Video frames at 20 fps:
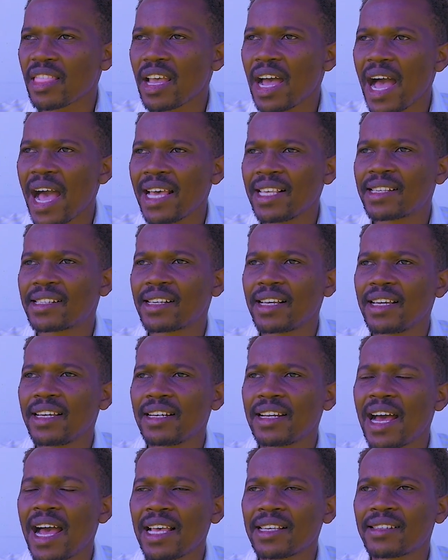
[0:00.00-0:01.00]
I
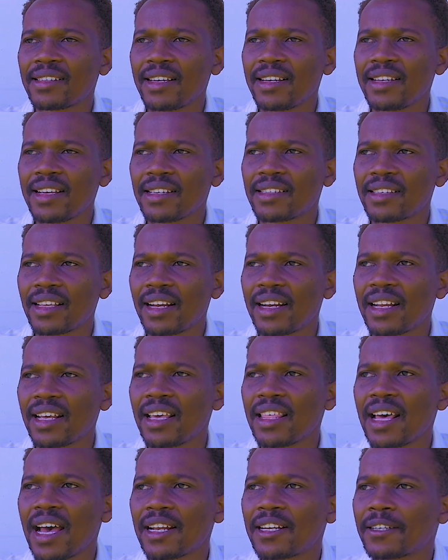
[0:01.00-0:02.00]
said
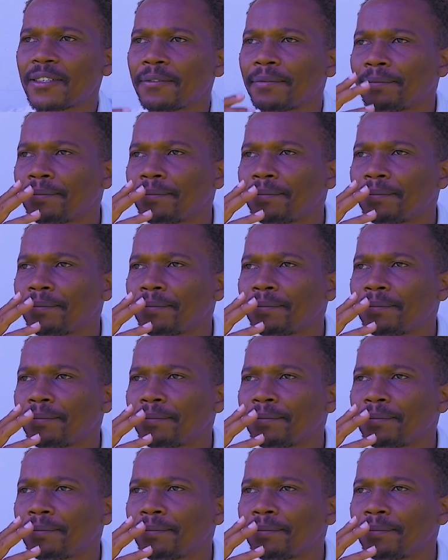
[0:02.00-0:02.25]
yesterday that